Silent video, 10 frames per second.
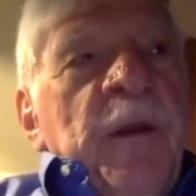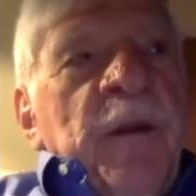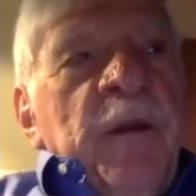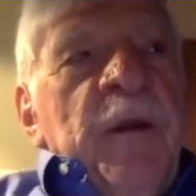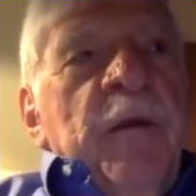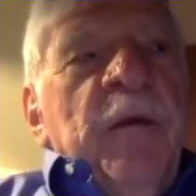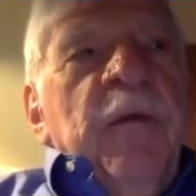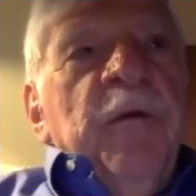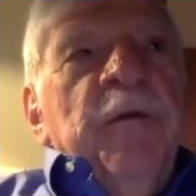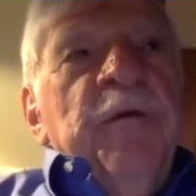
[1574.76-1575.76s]
he could
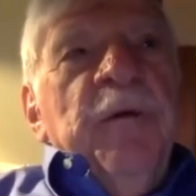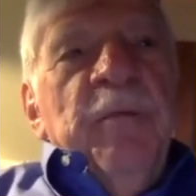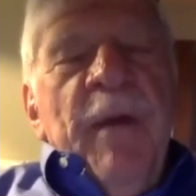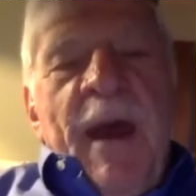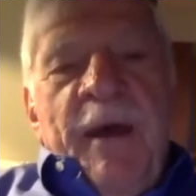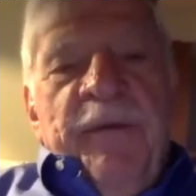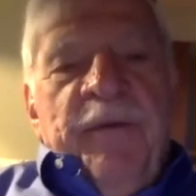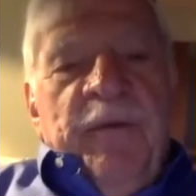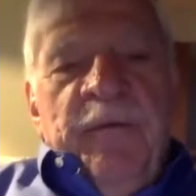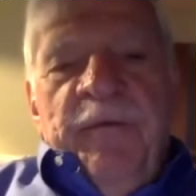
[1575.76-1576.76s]
learn math
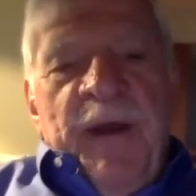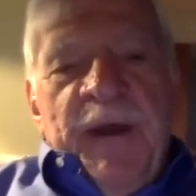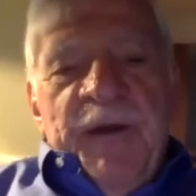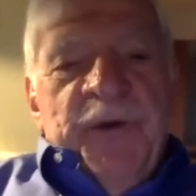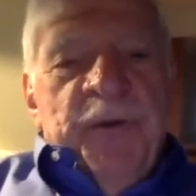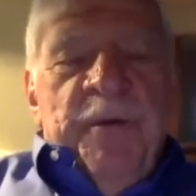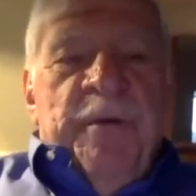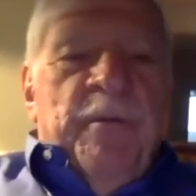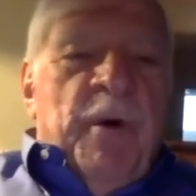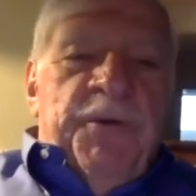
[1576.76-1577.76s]
faster
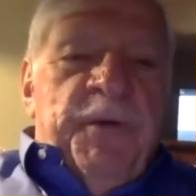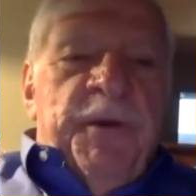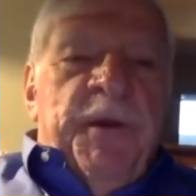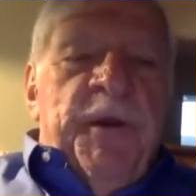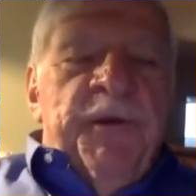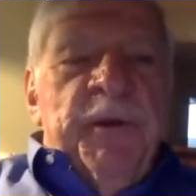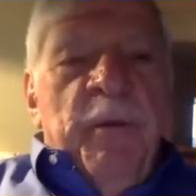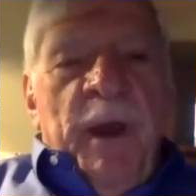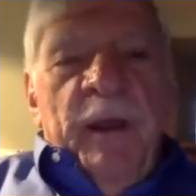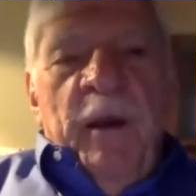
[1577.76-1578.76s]
than most of the kids
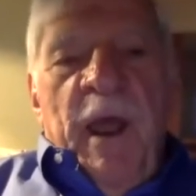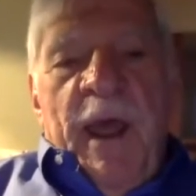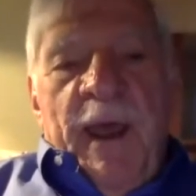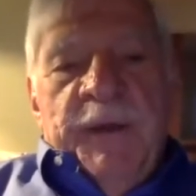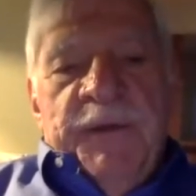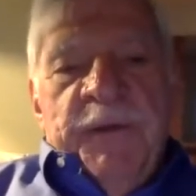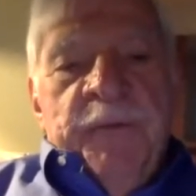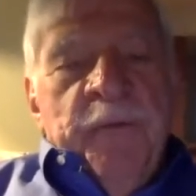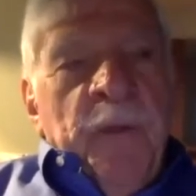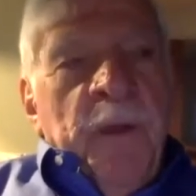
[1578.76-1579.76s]
in my class.
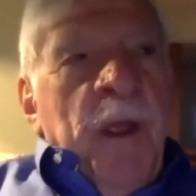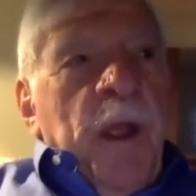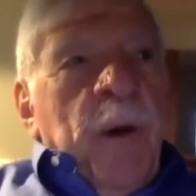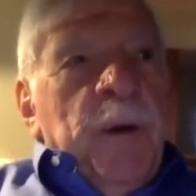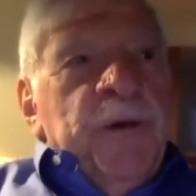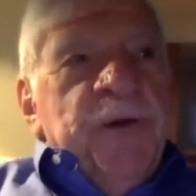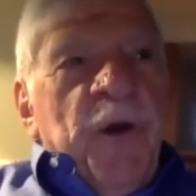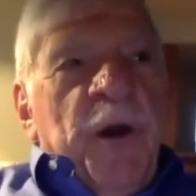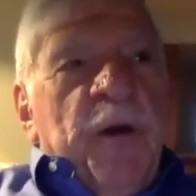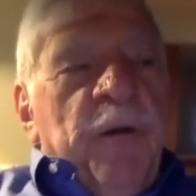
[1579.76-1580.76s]
I
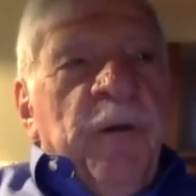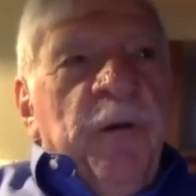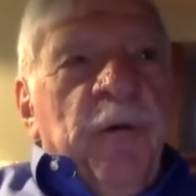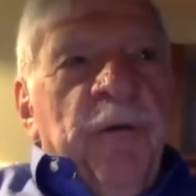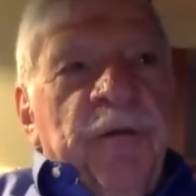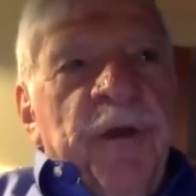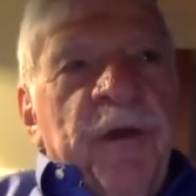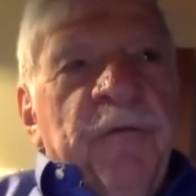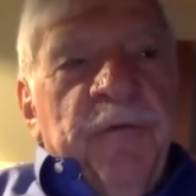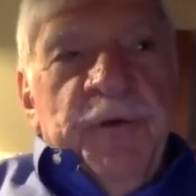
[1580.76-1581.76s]
started a little
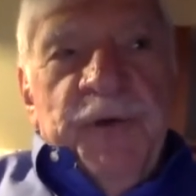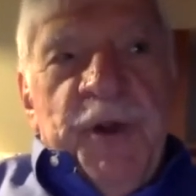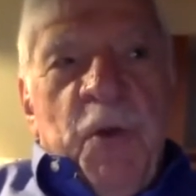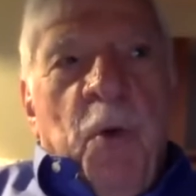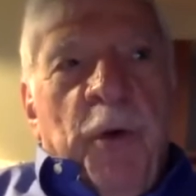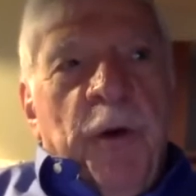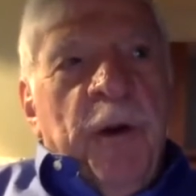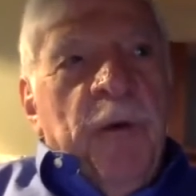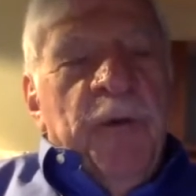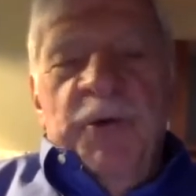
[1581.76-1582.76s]
thing for seat work.
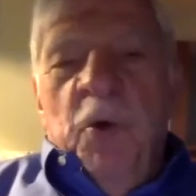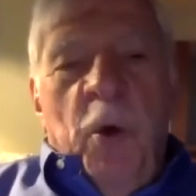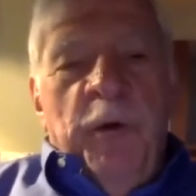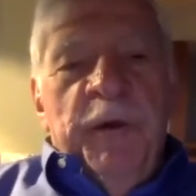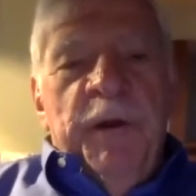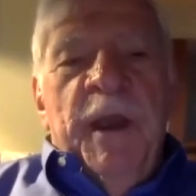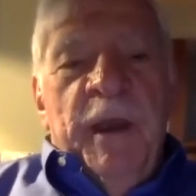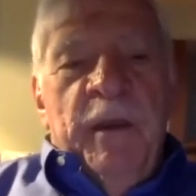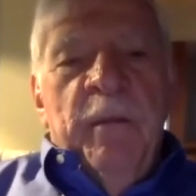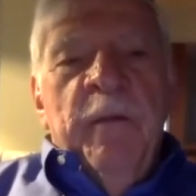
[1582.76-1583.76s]
It was called a game.